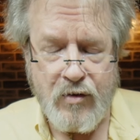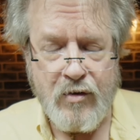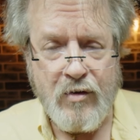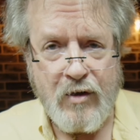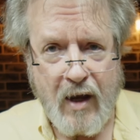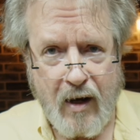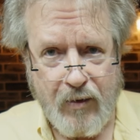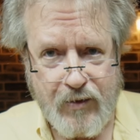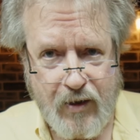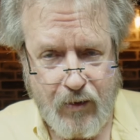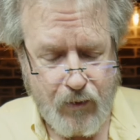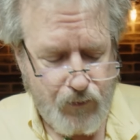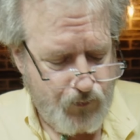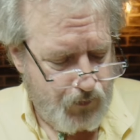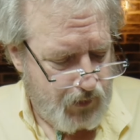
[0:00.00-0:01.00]
channel
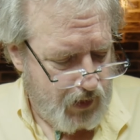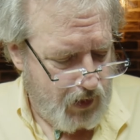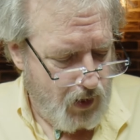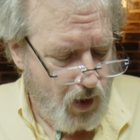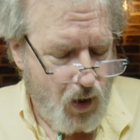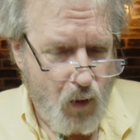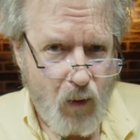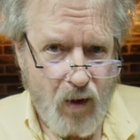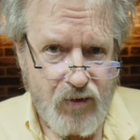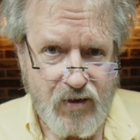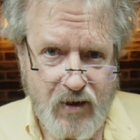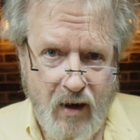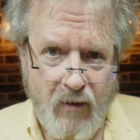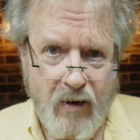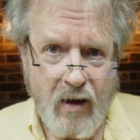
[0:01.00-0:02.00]
2. Well,
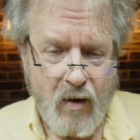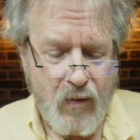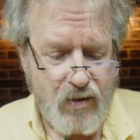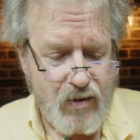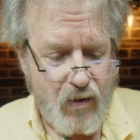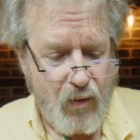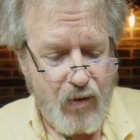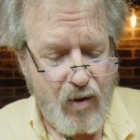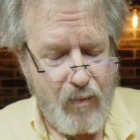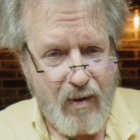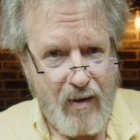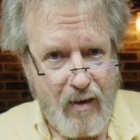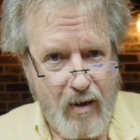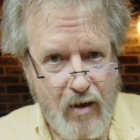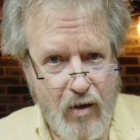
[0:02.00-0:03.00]
stereo is going to
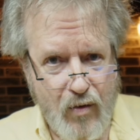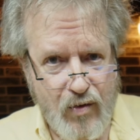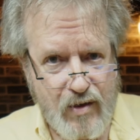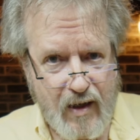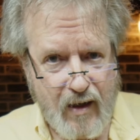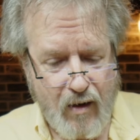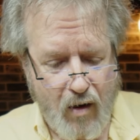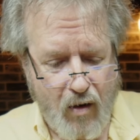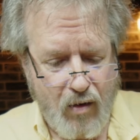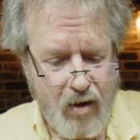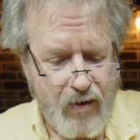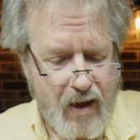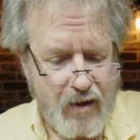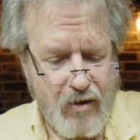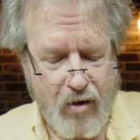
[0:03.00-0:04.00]
be using all of
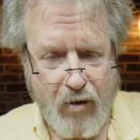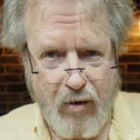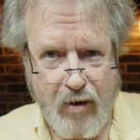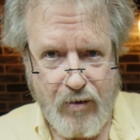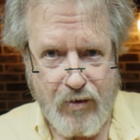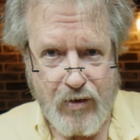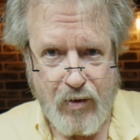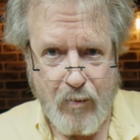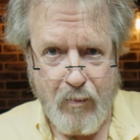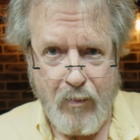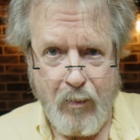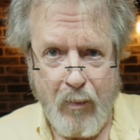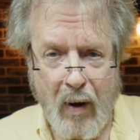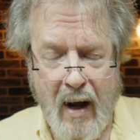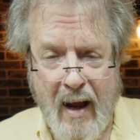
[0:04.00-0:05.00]
that current to
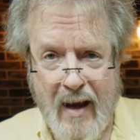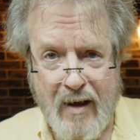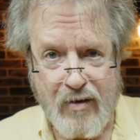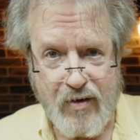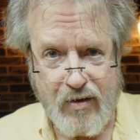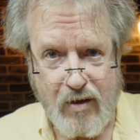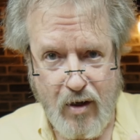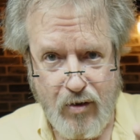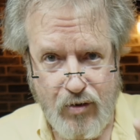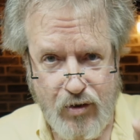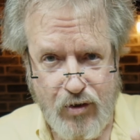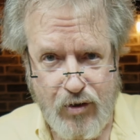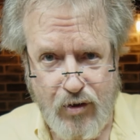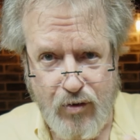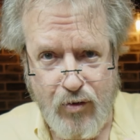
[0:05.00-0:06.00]
bias
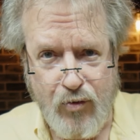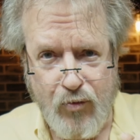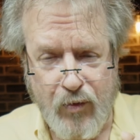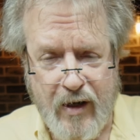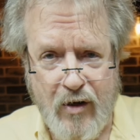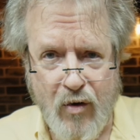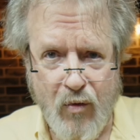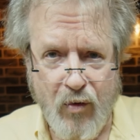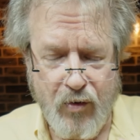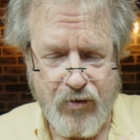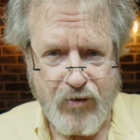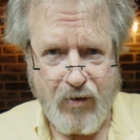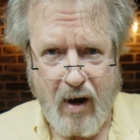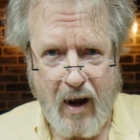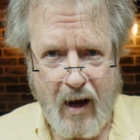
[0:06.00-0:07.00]
2 record
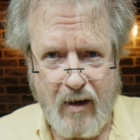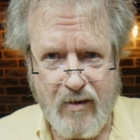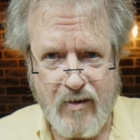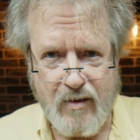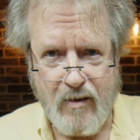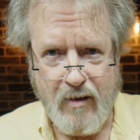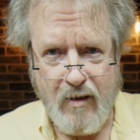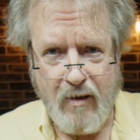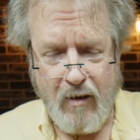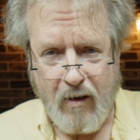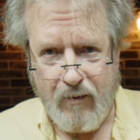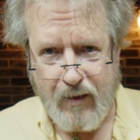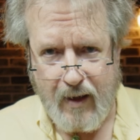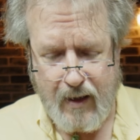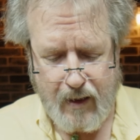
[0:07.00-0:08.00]
tracks
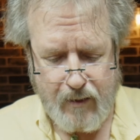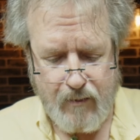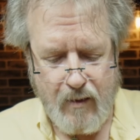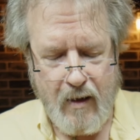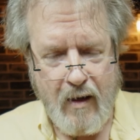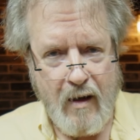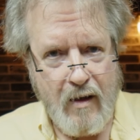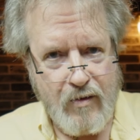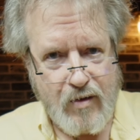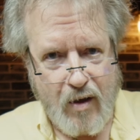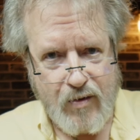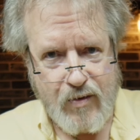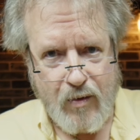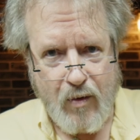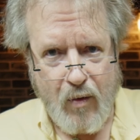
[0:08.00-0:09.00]
on the head. It's
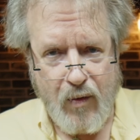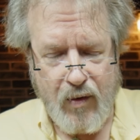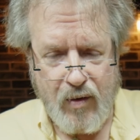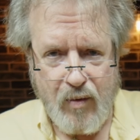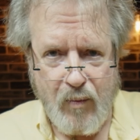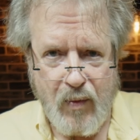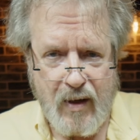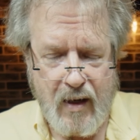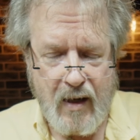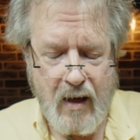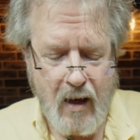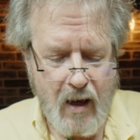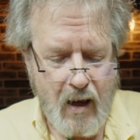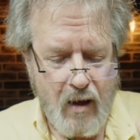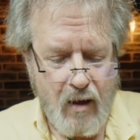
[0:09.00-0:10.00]
also going to be
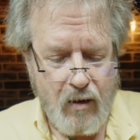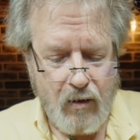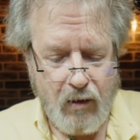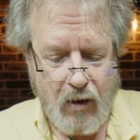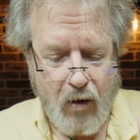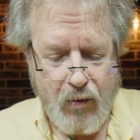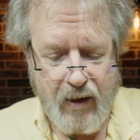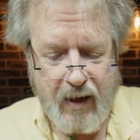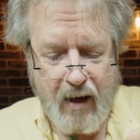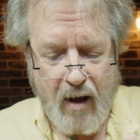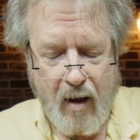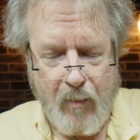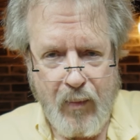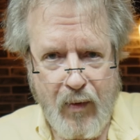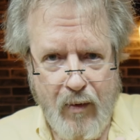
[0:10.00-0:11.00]
loading
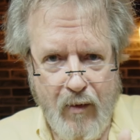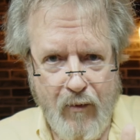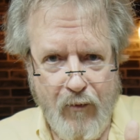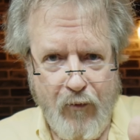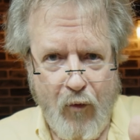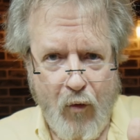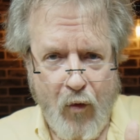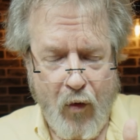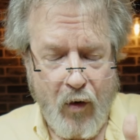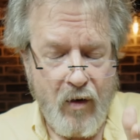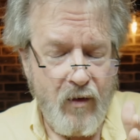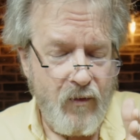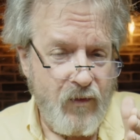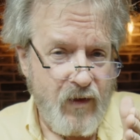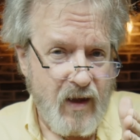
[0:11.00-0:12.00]
up for
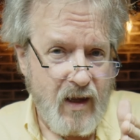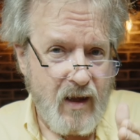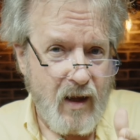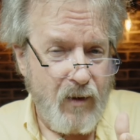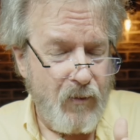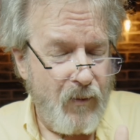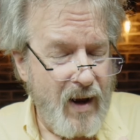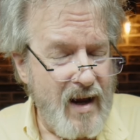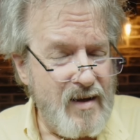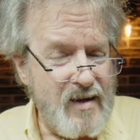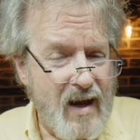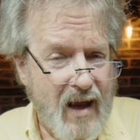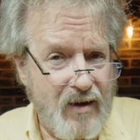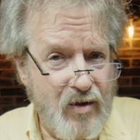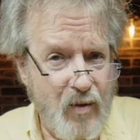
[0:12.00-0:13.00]
the erase
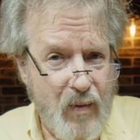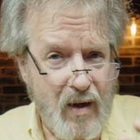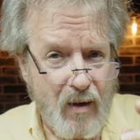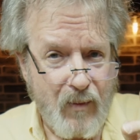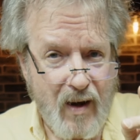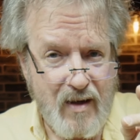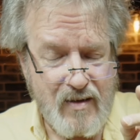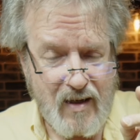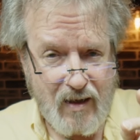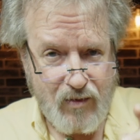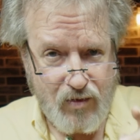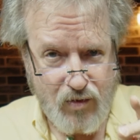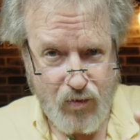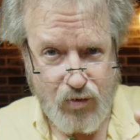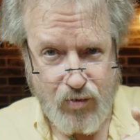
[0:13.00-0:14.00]
head to be erasing
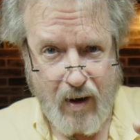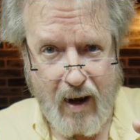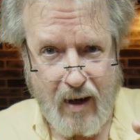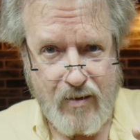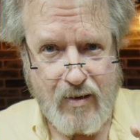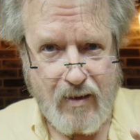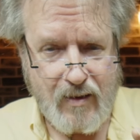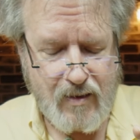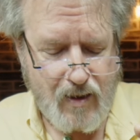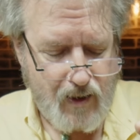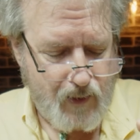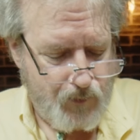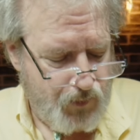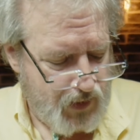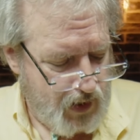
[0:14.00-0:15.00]
2 tracks at a
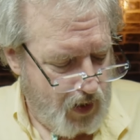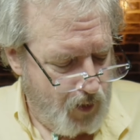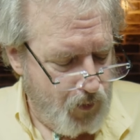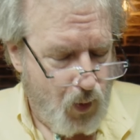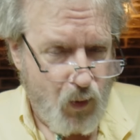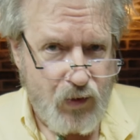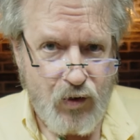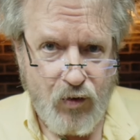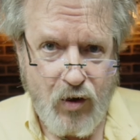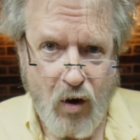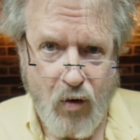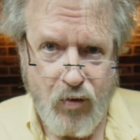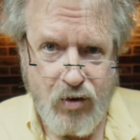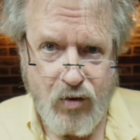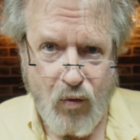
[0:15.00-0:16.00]
time. But when you go
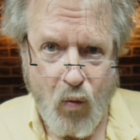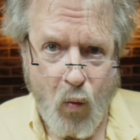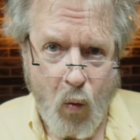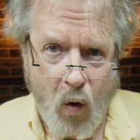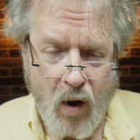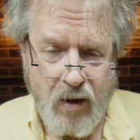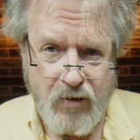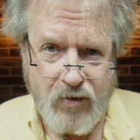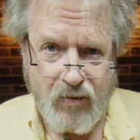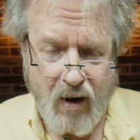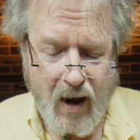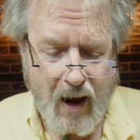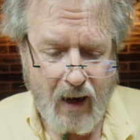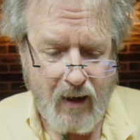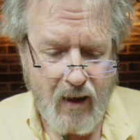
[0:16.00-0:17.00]
to 1
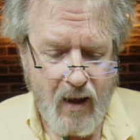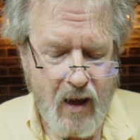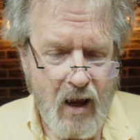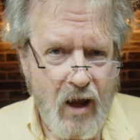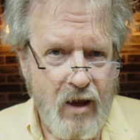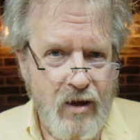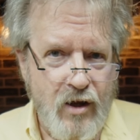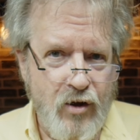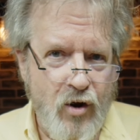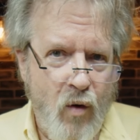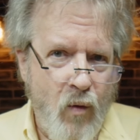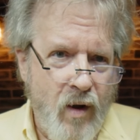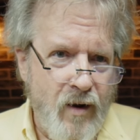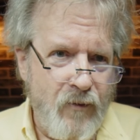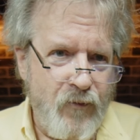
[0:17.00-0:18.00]
track, you don't
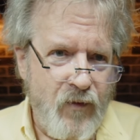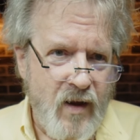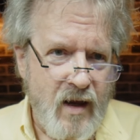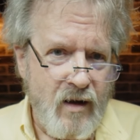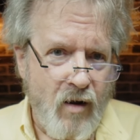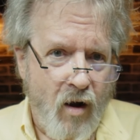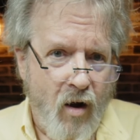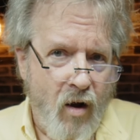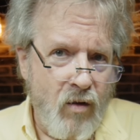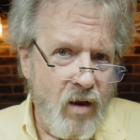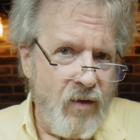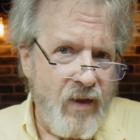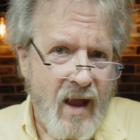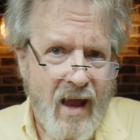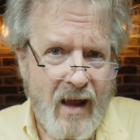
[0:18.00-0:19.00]
want to feed all
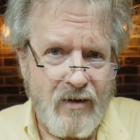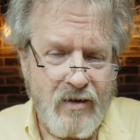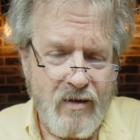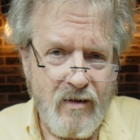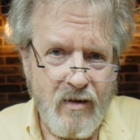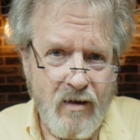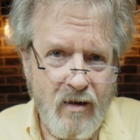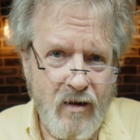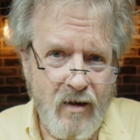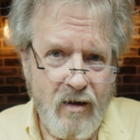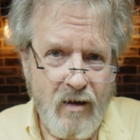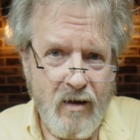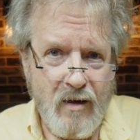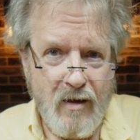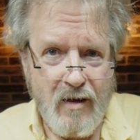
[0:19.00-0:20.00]
of that
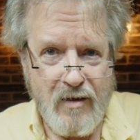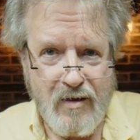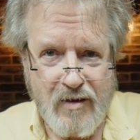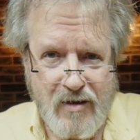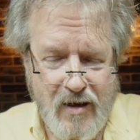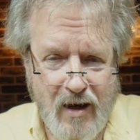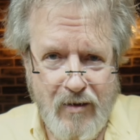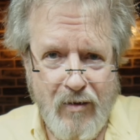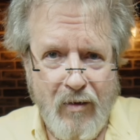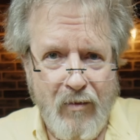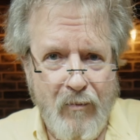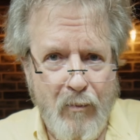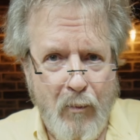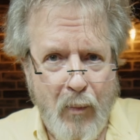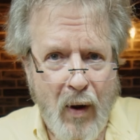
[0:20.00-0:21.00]

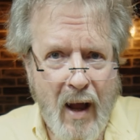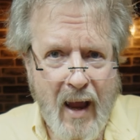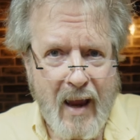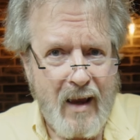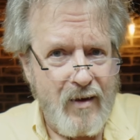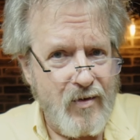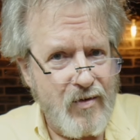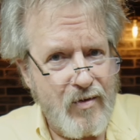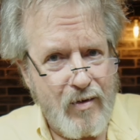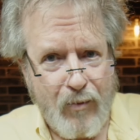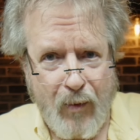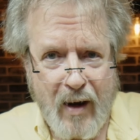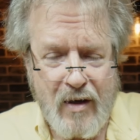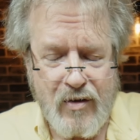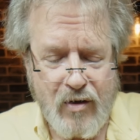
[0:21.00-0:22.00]
signal, bias,
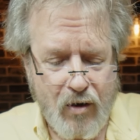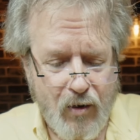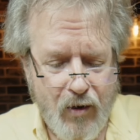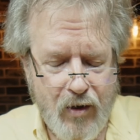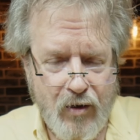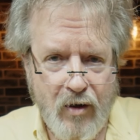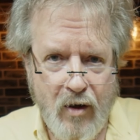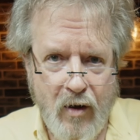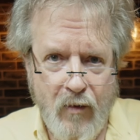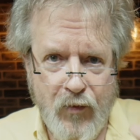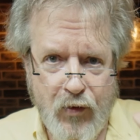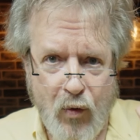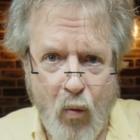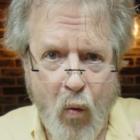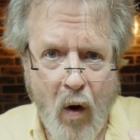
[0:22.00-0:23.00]
erase current
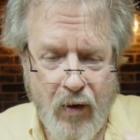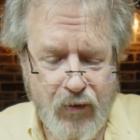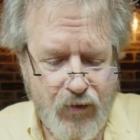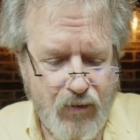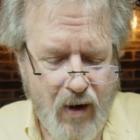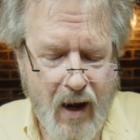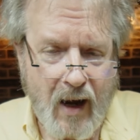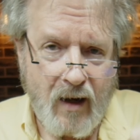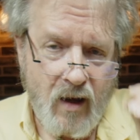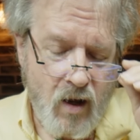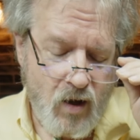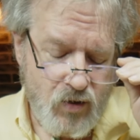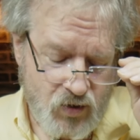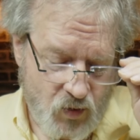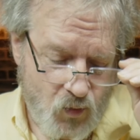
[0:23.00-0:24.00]
to 1 track.
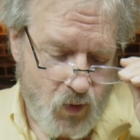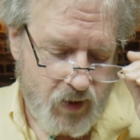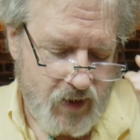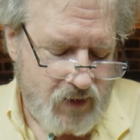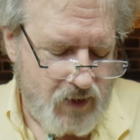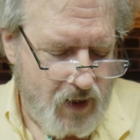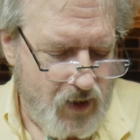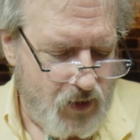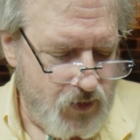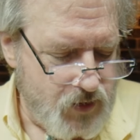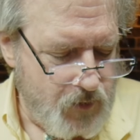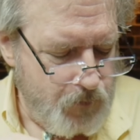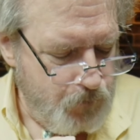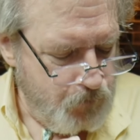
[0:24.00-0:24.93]
So what it does